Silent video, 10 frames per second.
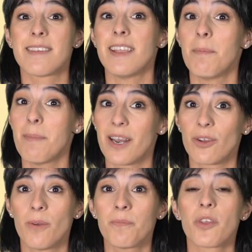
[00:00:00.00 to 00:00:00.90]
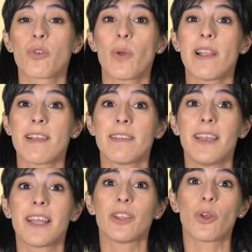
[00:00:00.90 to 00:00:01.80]
However, she usually
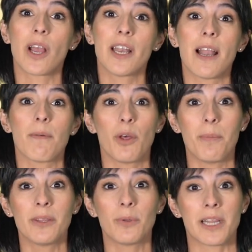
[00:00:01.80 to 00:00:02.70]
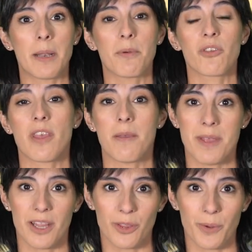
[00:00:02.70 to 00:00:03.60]
feels the abdomen being touched
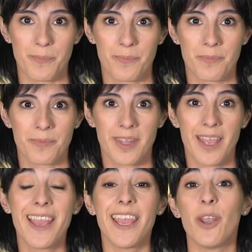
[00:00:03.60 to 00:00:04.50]
during the procedure.